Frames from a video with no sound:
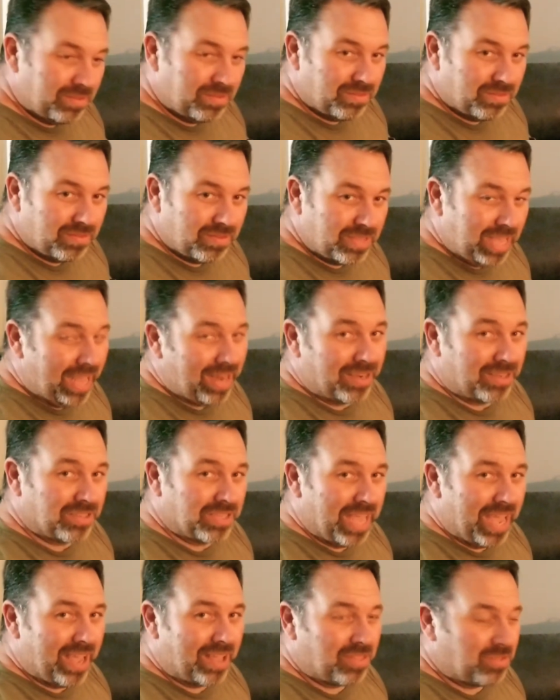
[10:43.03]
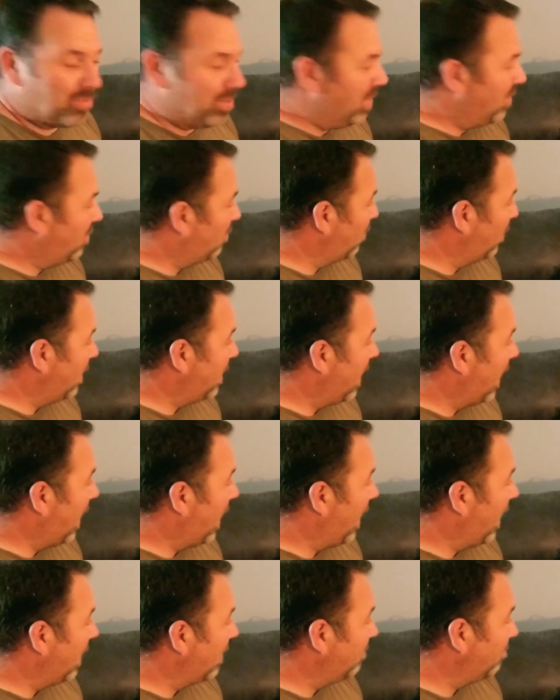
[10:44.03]
Saddle Sack
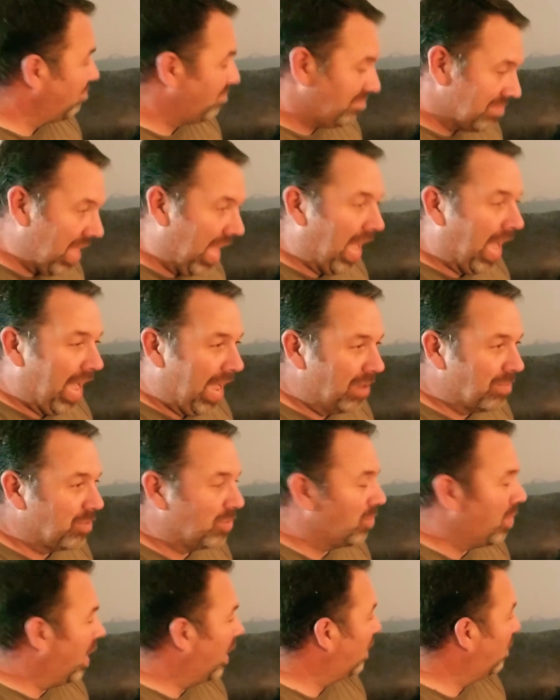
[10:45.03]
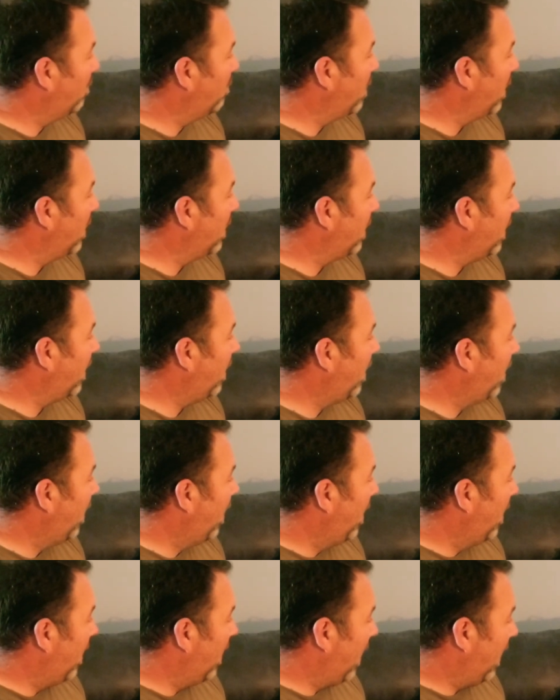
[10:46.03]
339, I would recommend it.
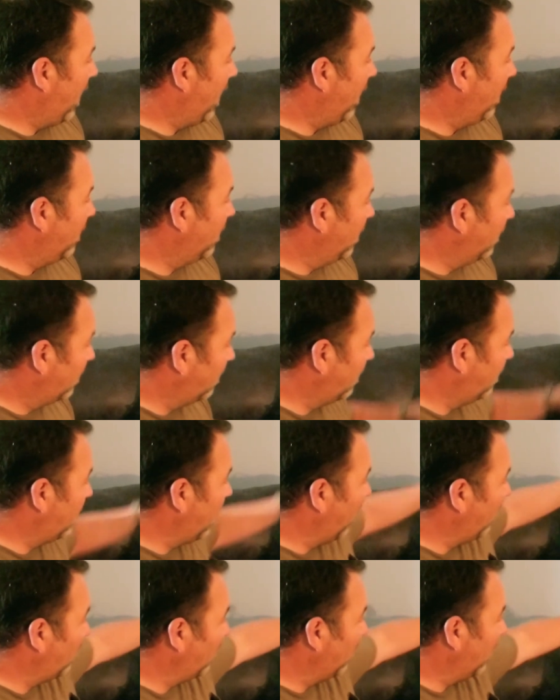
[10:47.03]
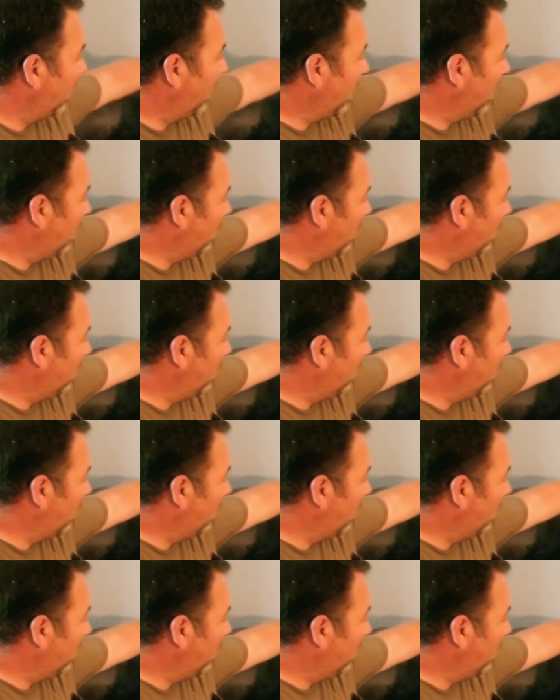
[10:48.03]
And this is definitely going to